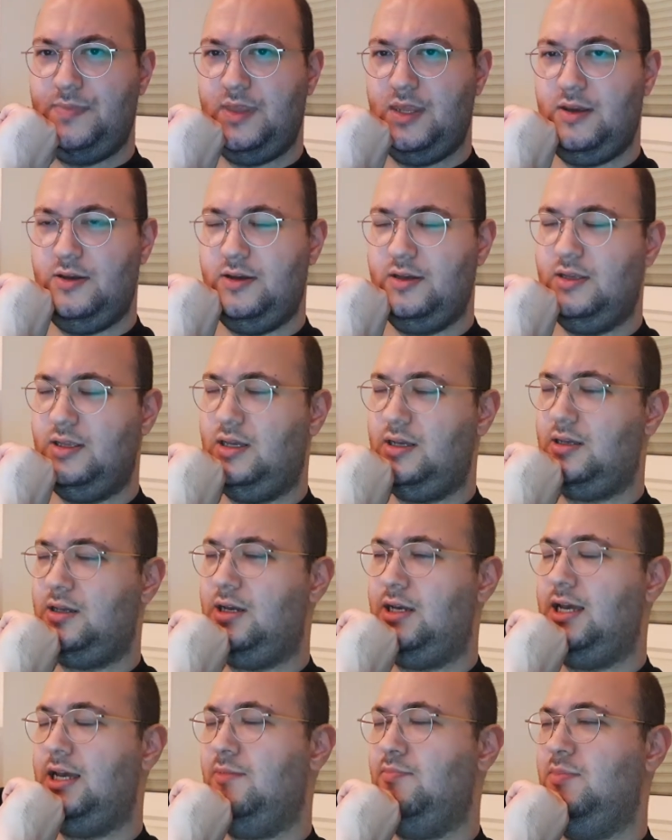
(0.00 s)

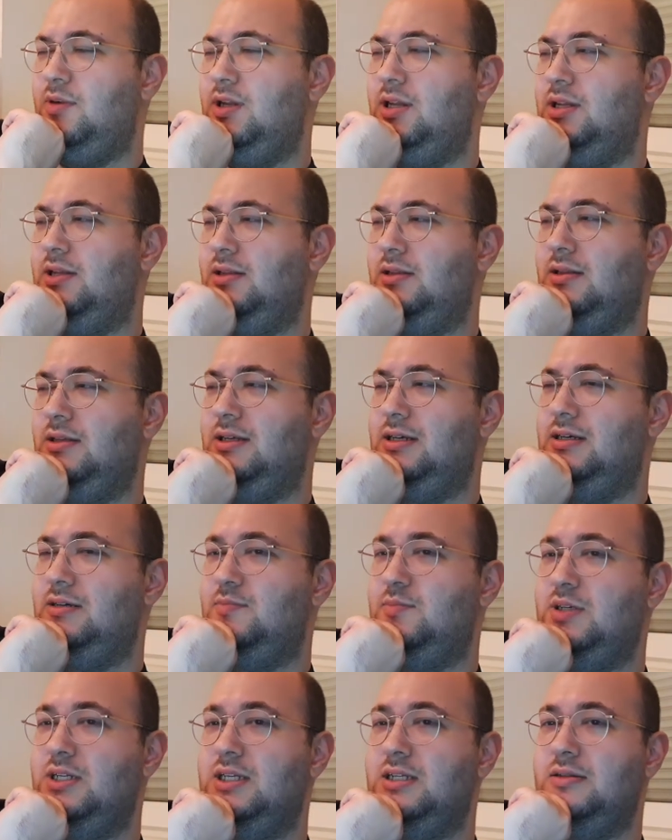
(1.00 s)
I had my
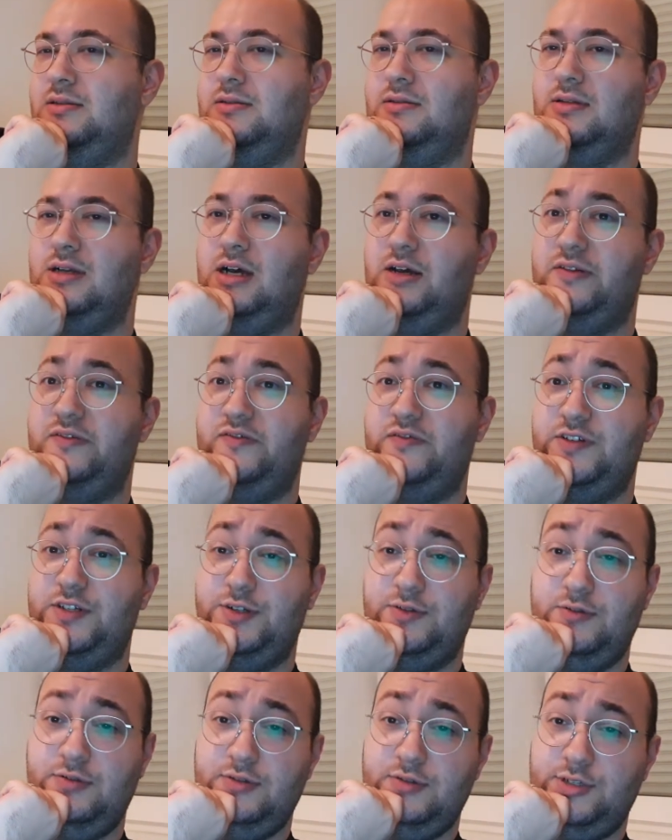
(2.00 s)
little
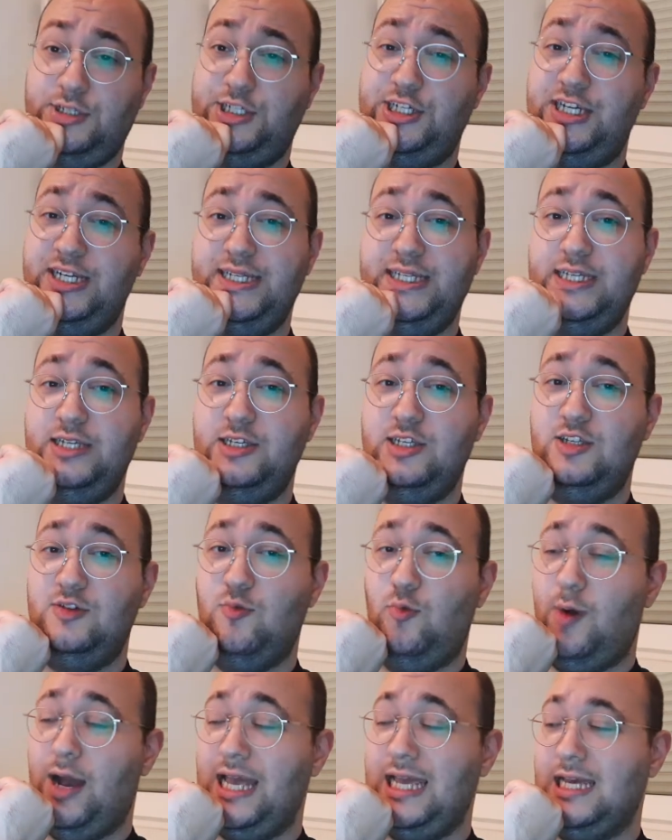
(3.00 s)
unofficial cheaty
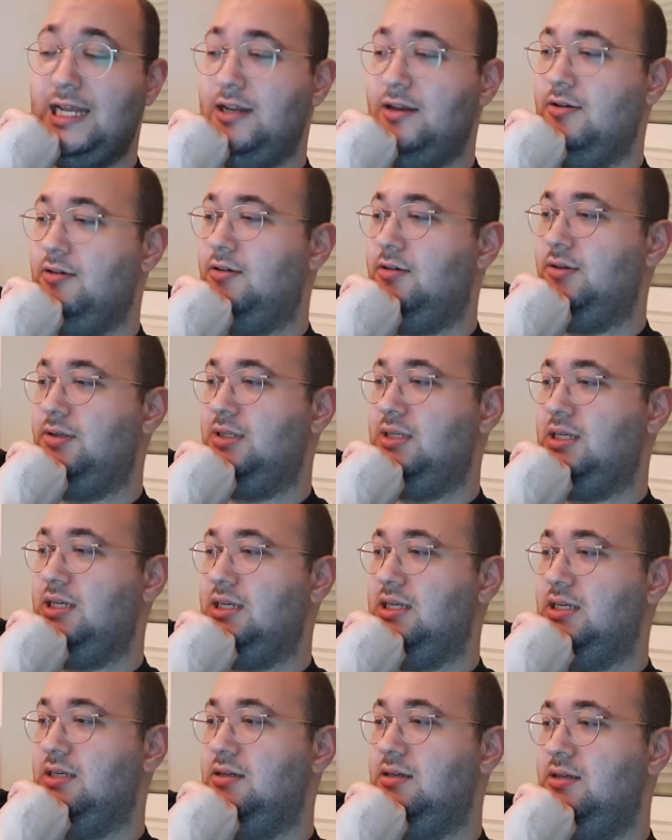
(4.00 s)
weigh-in
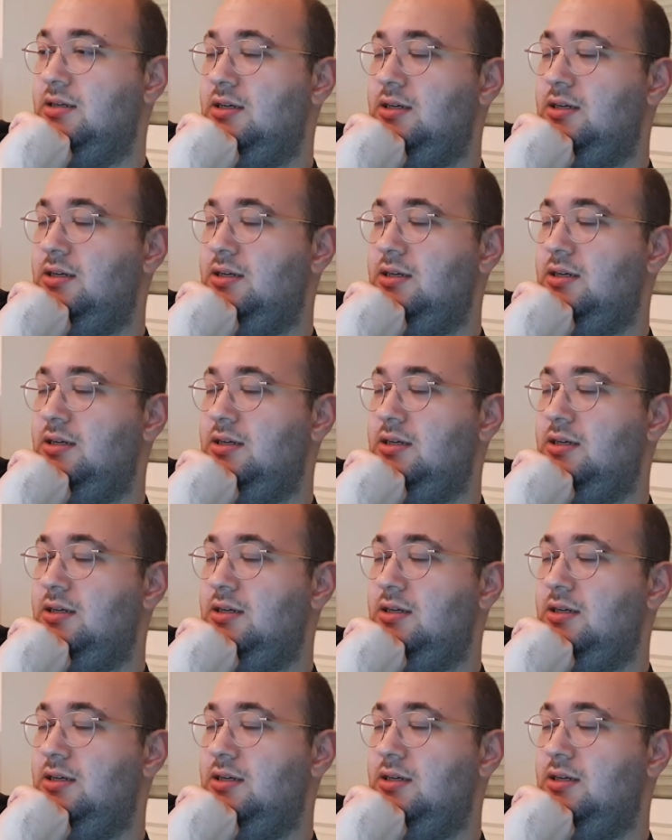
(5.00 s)
on